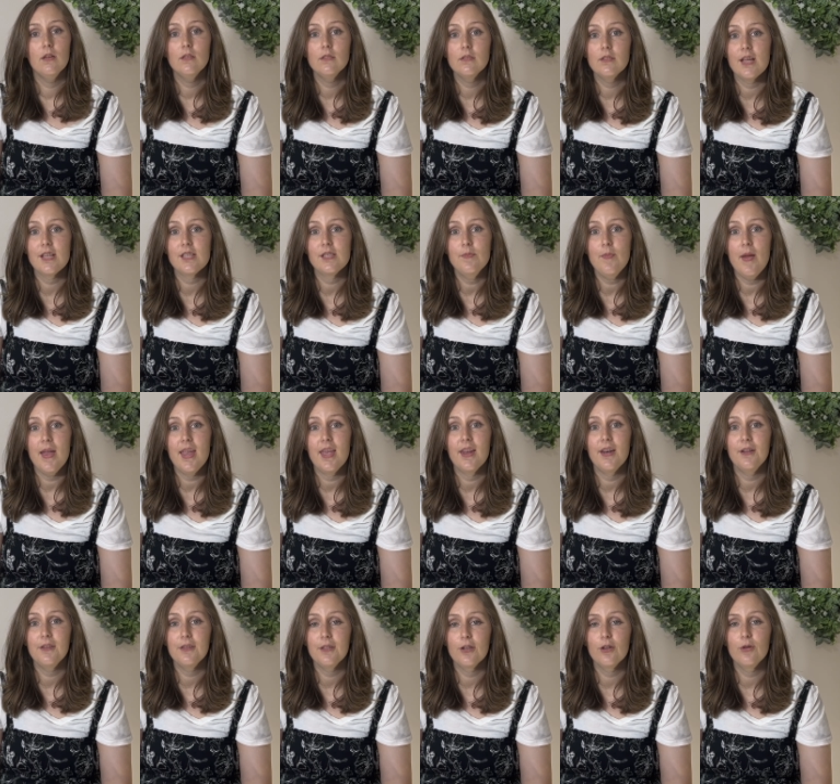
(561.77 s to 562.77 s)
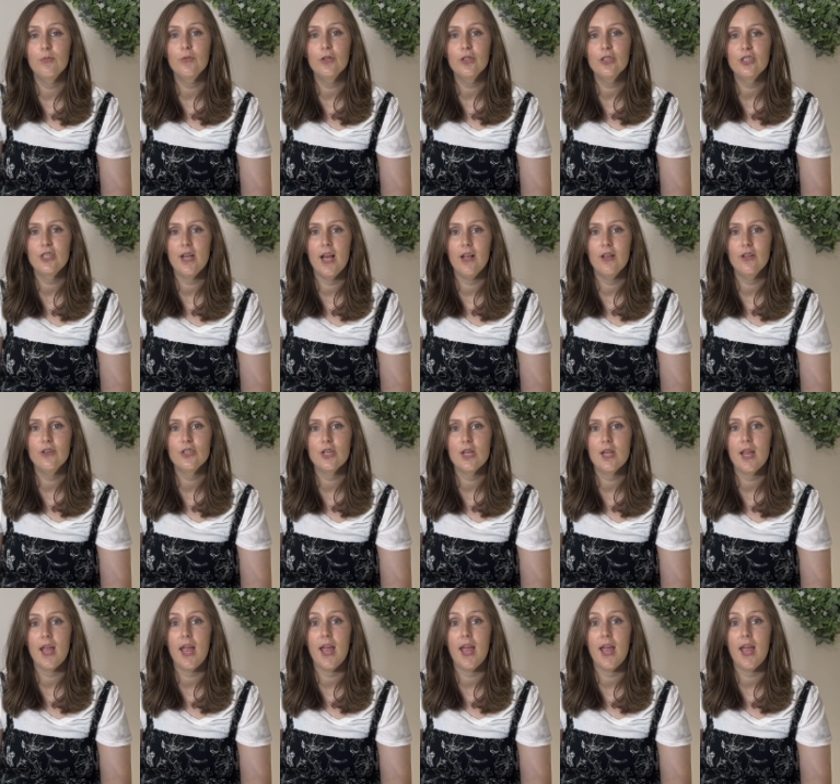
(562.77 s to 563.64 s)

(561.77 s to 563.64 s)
Let's make it a little more challenging